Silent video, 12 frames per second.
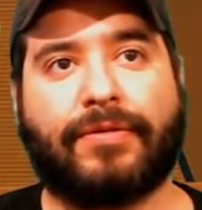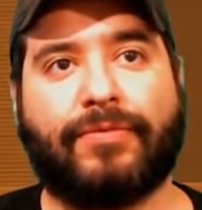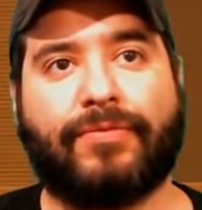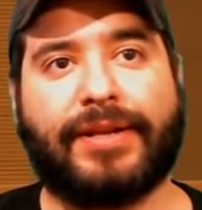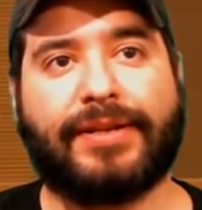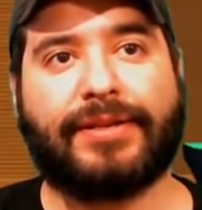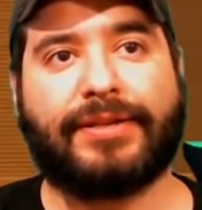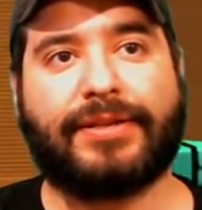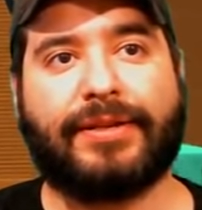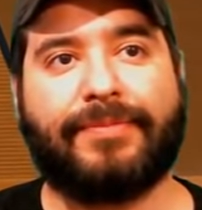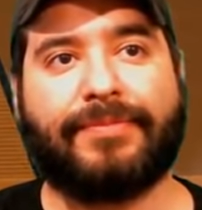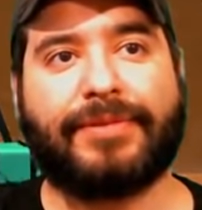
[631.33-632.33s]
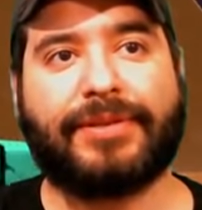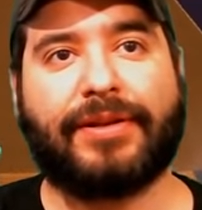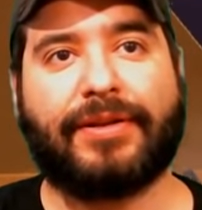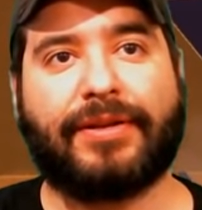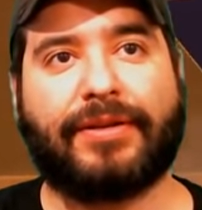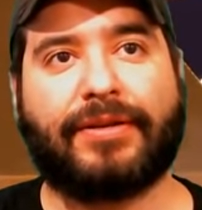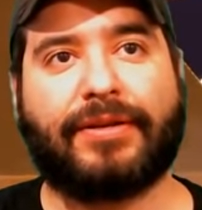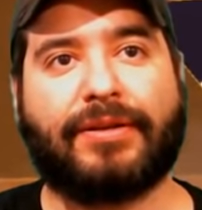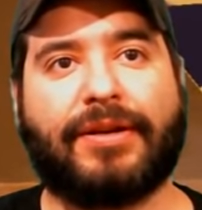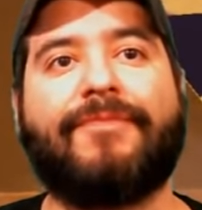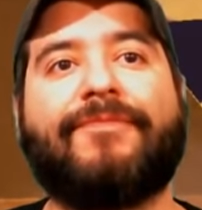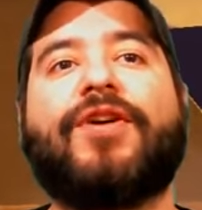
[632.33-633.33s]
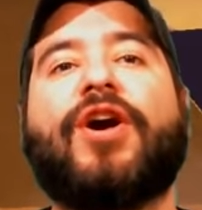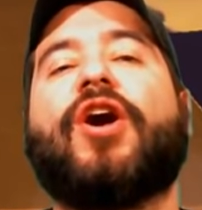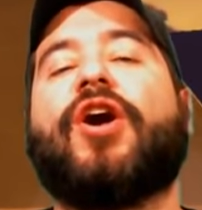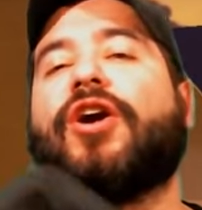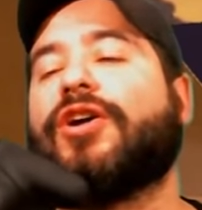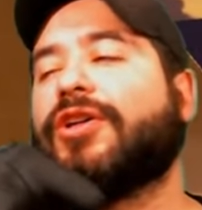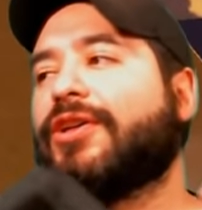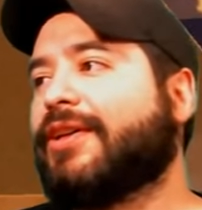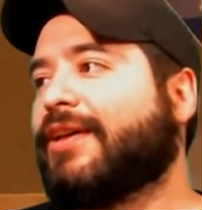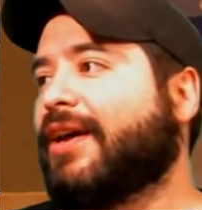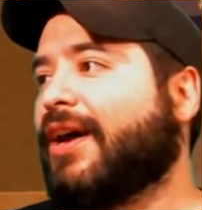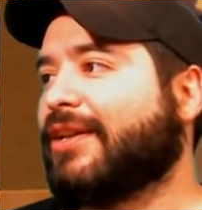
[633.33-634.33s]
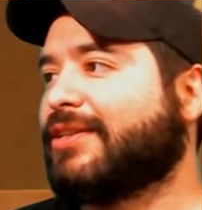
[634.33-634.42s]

when something's gonna come fall on